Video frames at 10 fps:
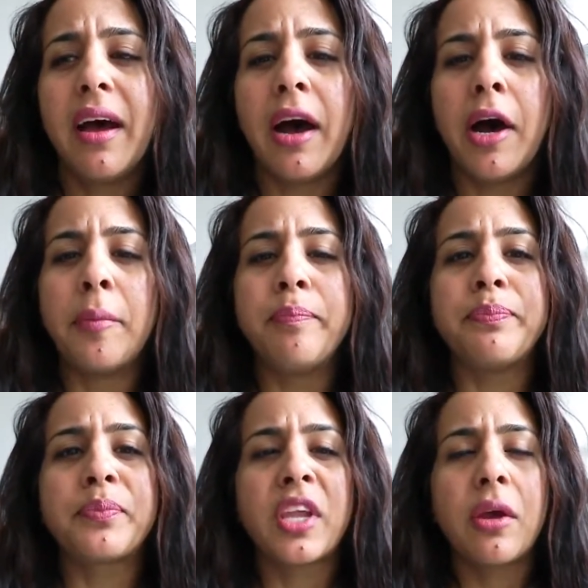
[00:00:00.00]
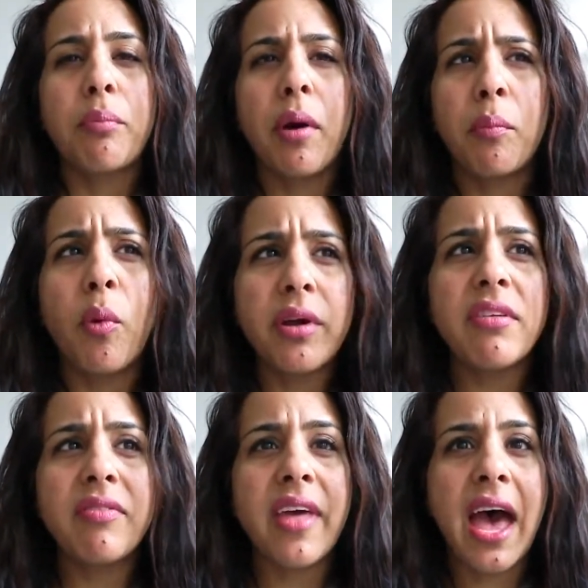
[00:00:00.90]
But more
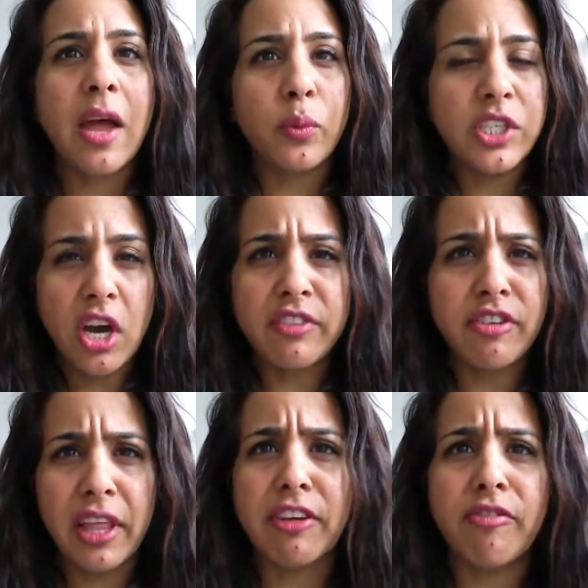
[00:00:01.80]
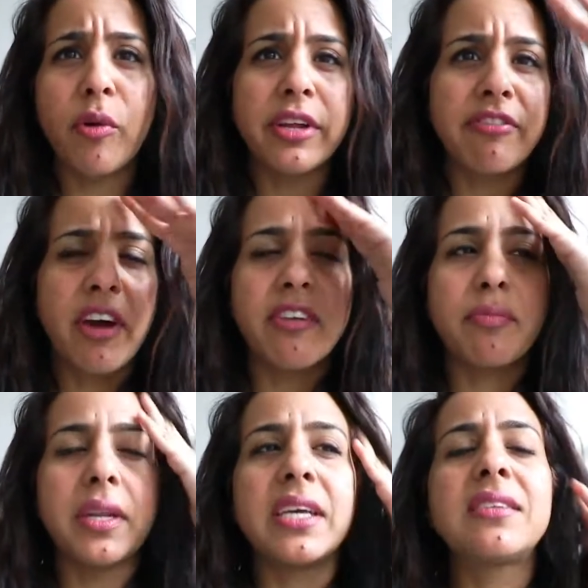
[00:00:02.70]
than that, we talked for like
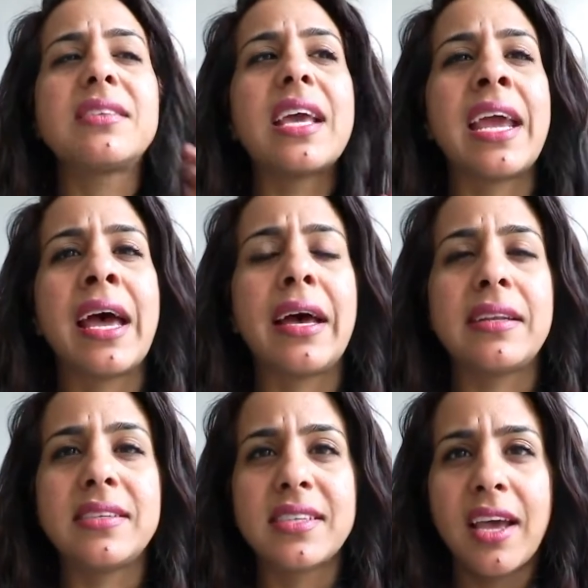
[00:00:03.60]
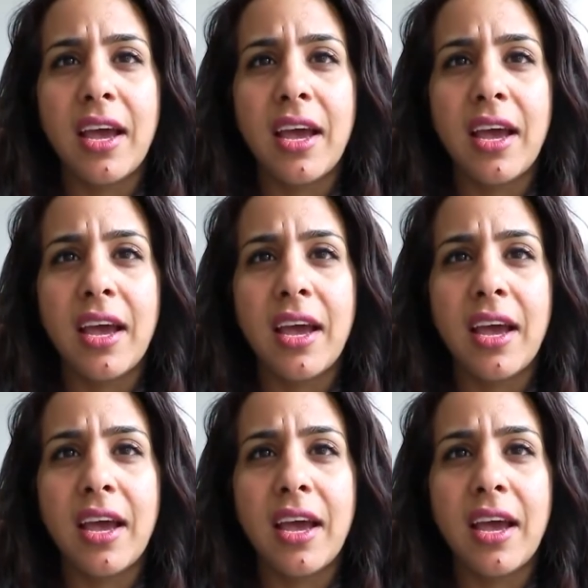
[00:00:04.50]
45 minutes, and